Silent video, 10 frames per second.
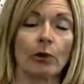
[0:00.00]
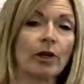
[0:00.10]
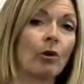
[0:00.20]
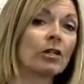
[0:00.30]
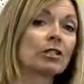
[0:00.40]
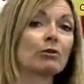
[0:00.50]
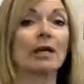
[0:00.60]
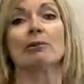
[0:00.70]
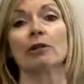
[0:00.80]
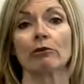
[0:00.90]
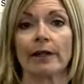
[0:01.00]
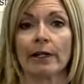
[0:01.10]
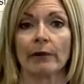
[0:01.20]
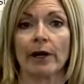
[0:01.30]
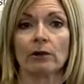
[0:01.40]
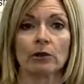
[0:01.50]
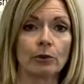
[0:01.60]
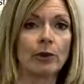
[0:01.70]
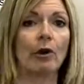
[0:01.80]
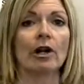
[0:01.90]
we don't want a rabbit running around.
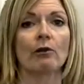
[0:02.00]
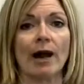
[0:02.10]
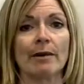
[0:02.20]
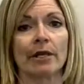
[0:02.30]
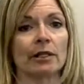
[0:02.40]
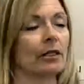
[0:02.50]
We want a rabbit.